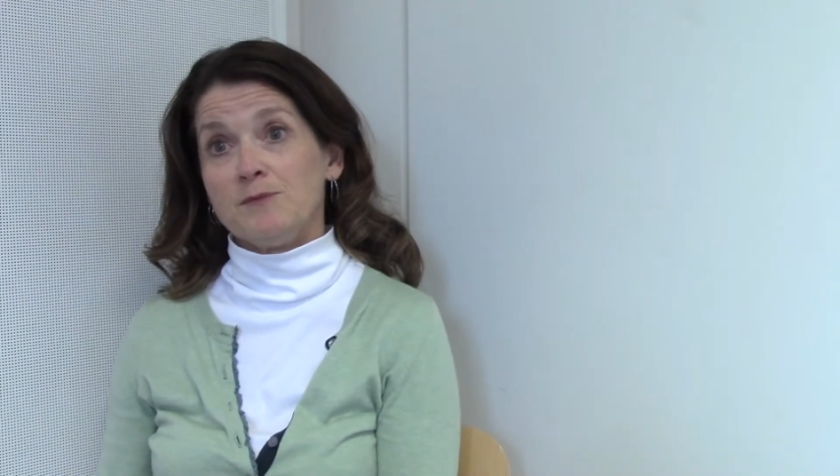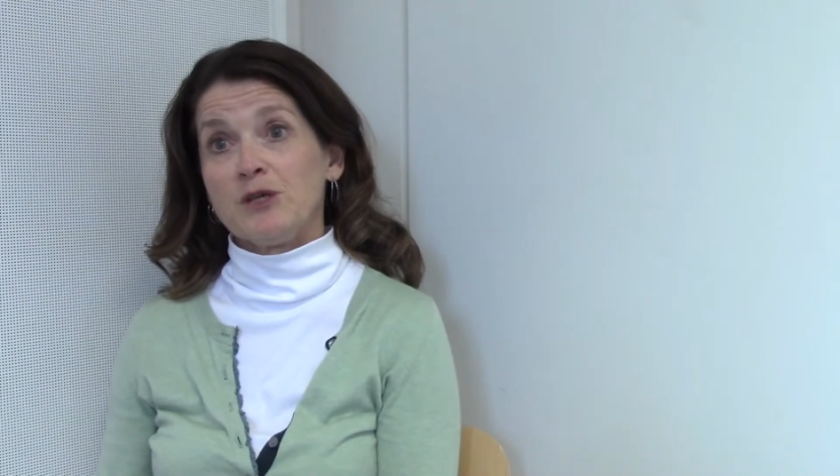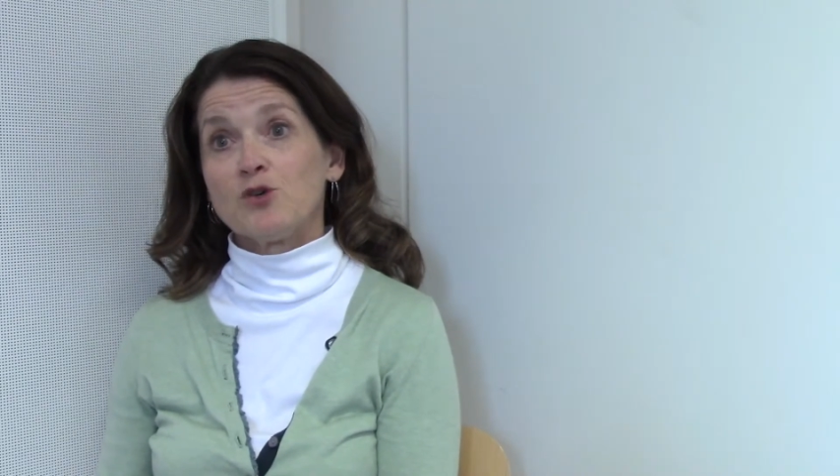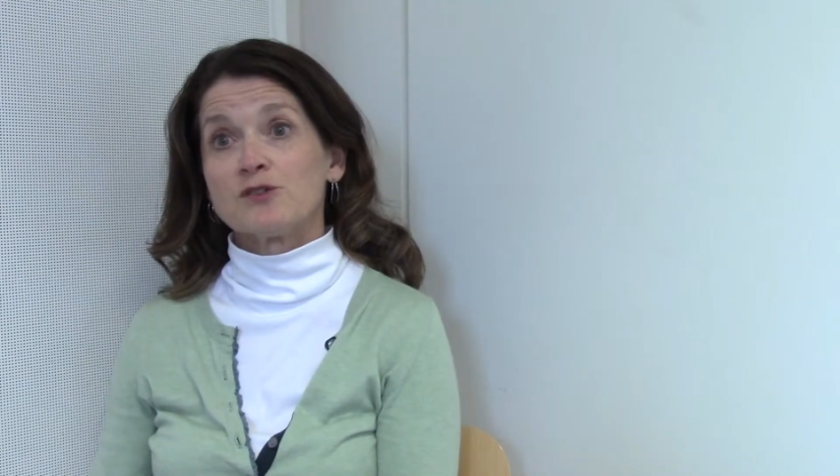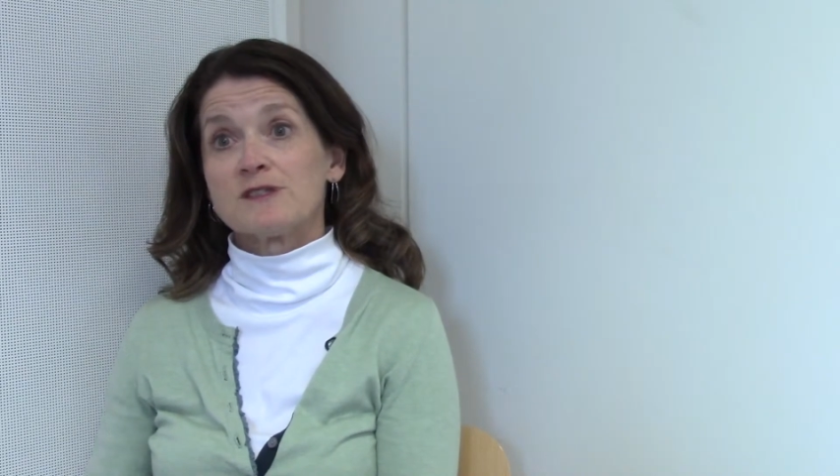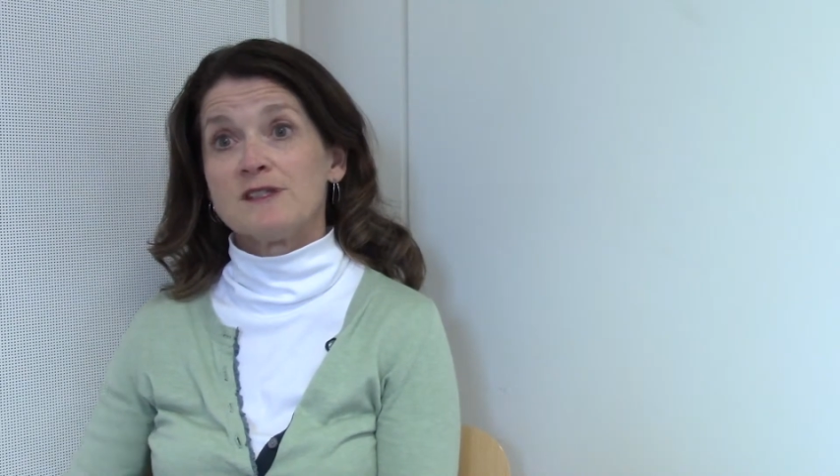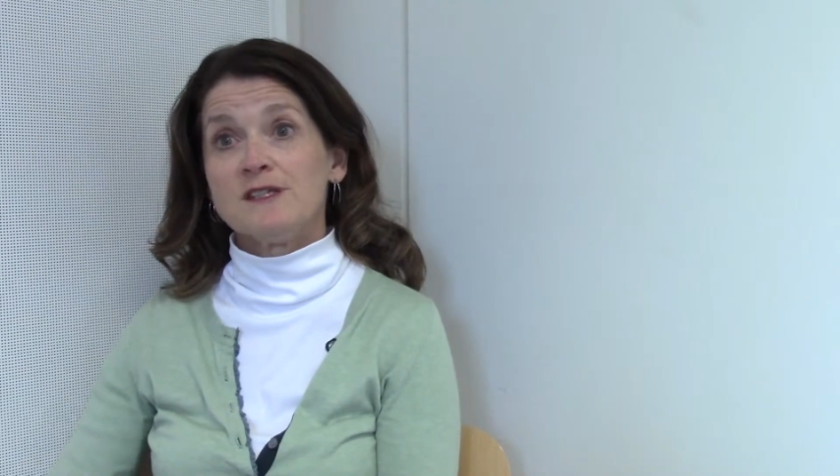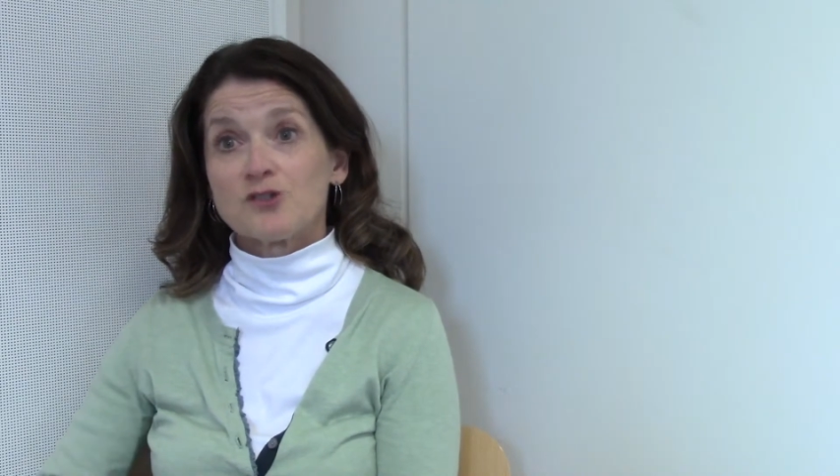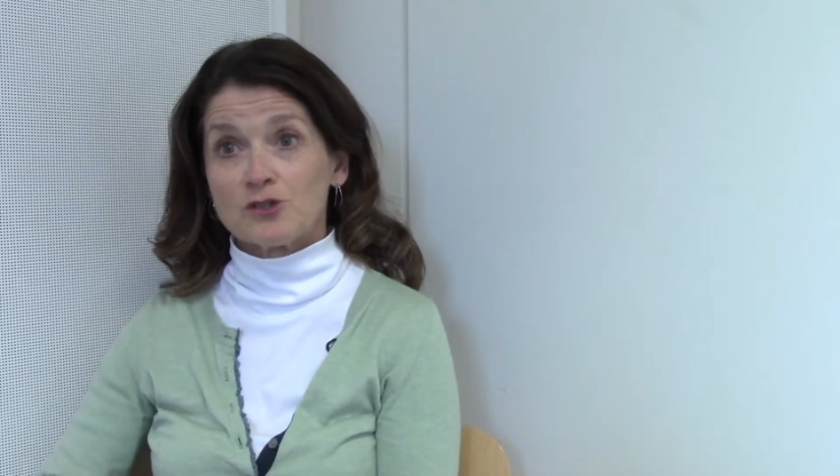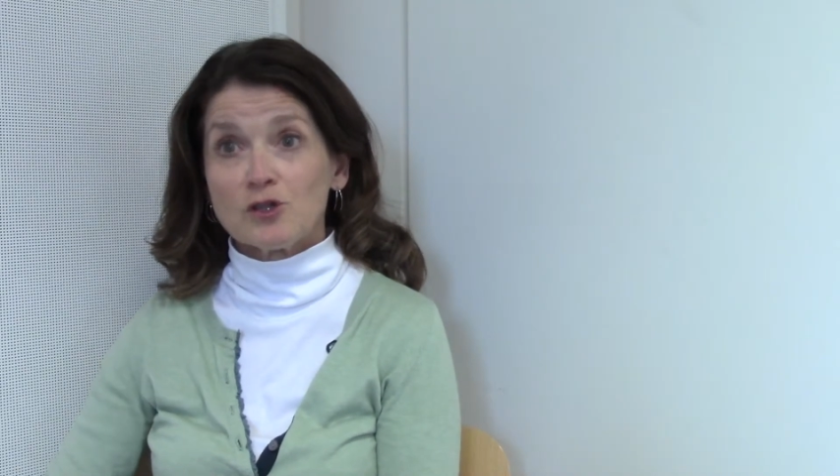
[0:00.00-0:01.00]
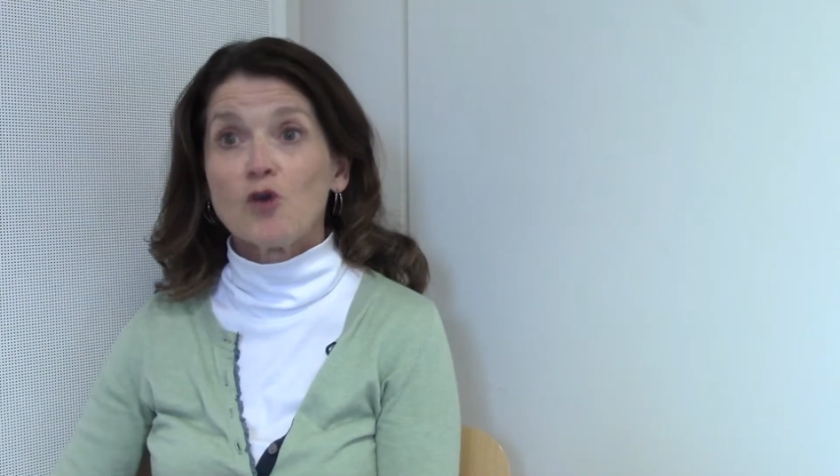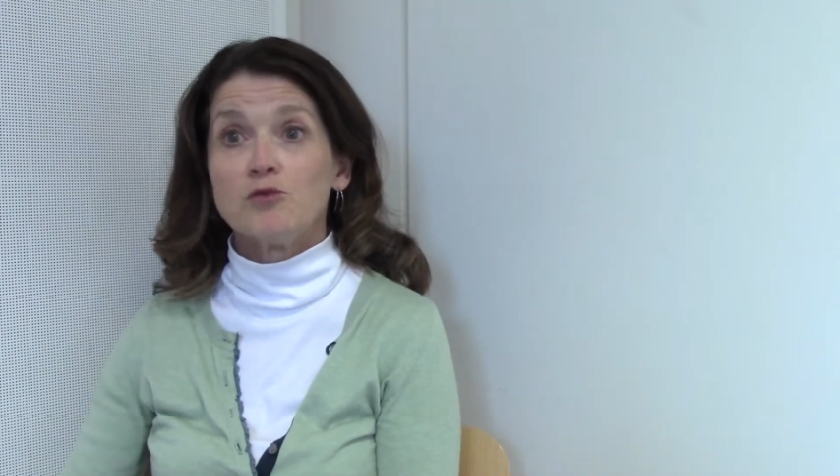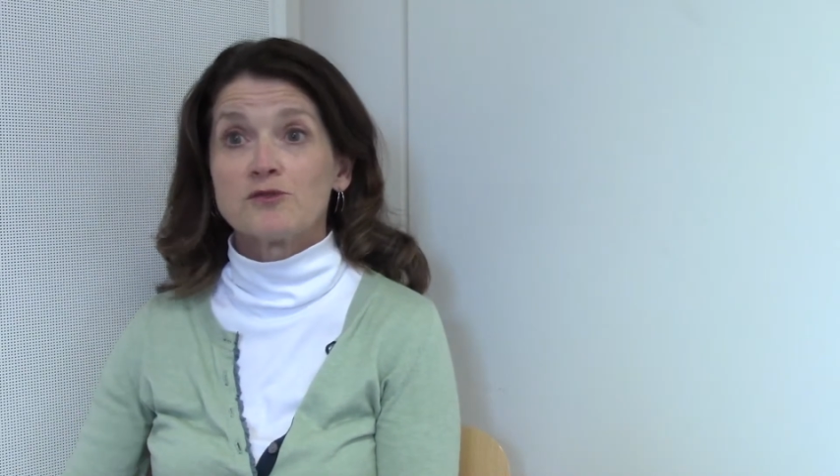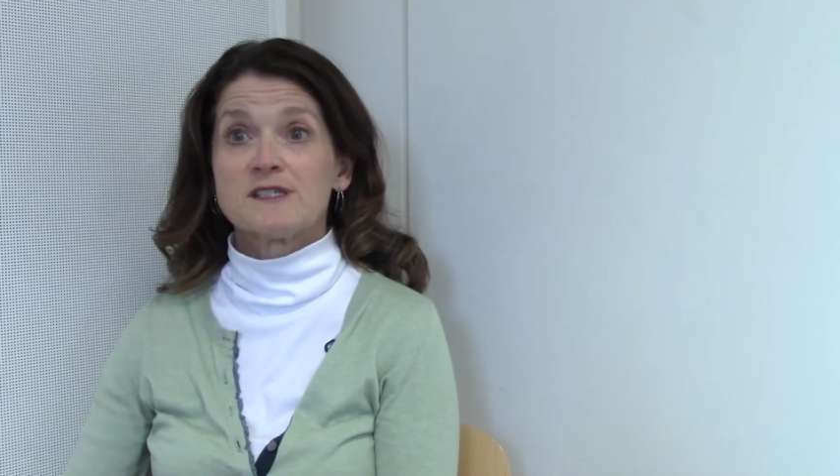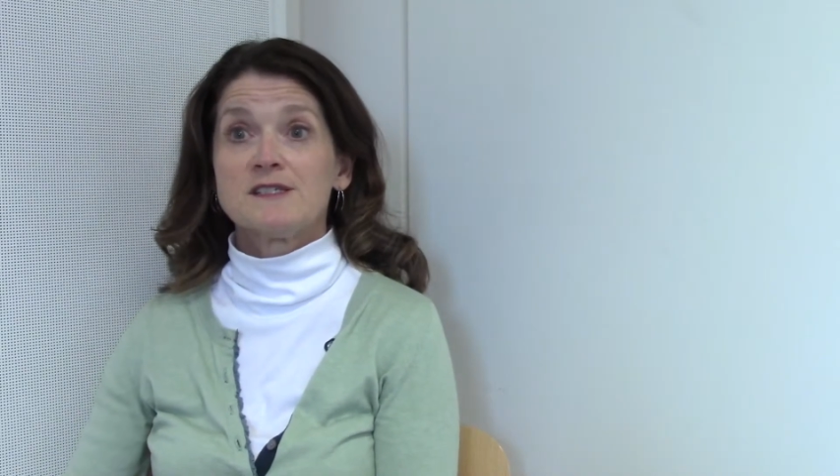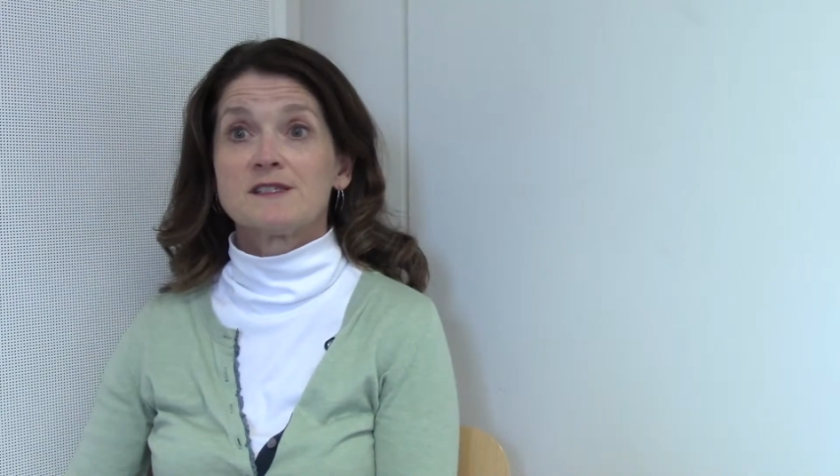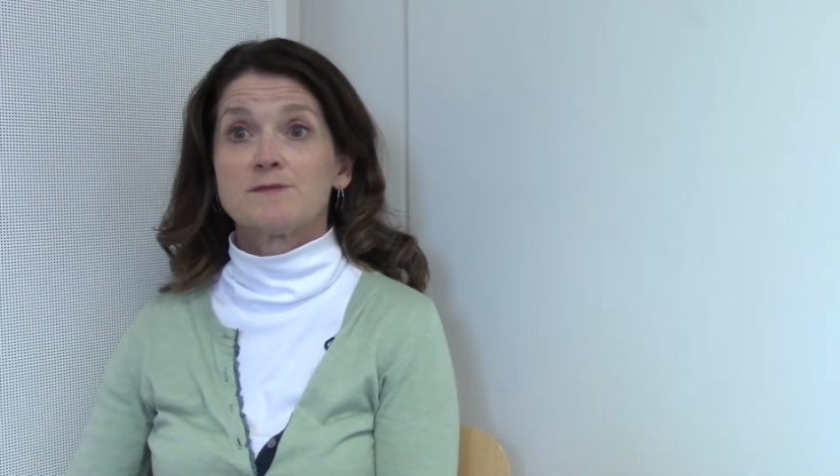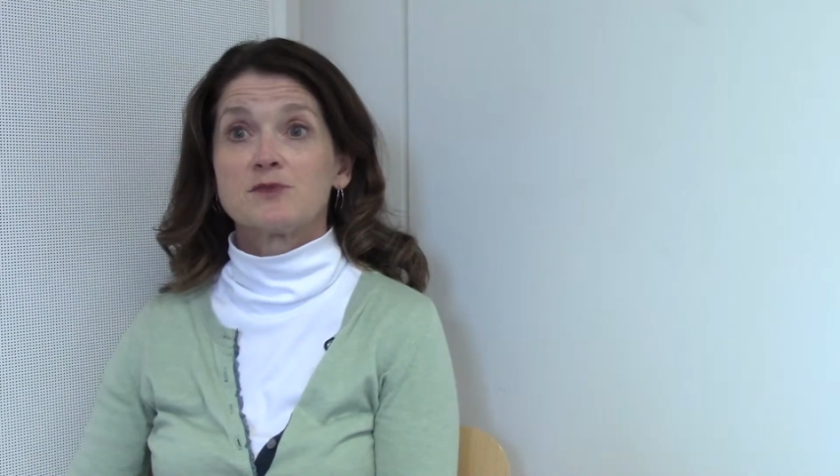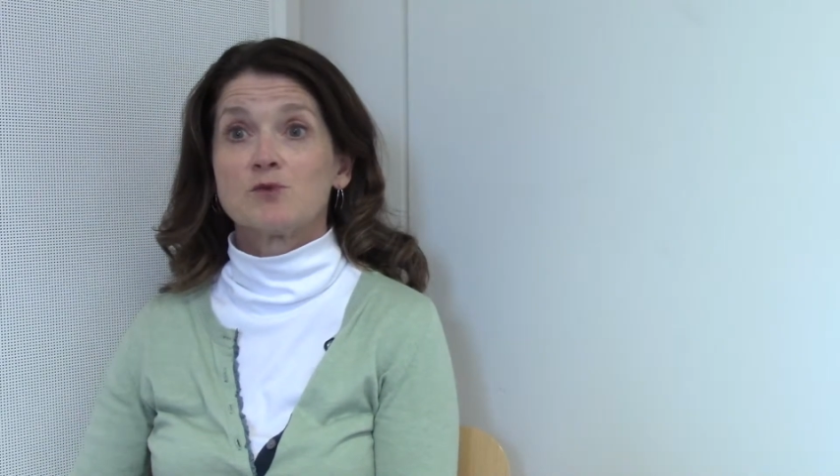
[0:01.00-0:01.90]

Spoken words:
because these are global systems.